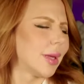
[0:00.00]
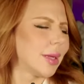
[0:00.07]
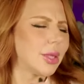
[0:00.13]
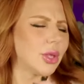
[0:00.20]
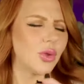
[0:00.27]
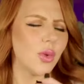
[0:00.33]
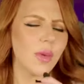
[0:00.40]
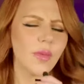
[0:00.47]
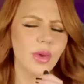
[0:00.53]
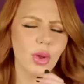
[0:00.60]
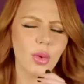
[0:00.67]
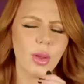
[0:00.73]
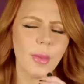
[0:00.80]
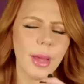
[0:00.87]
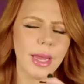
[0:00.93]
Did you ever know
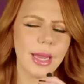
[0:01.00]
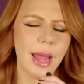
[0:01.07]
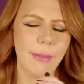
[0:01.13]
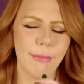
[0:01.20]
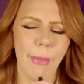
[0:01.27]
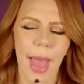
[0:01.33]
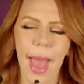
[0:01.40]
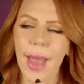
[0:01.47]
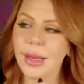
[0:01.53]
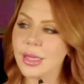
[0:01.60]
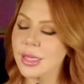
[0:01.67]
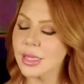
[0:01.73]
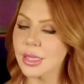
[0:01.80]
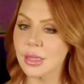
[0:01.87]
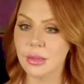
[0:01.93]
anybody named
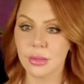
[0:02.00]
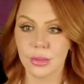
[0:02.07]
Max?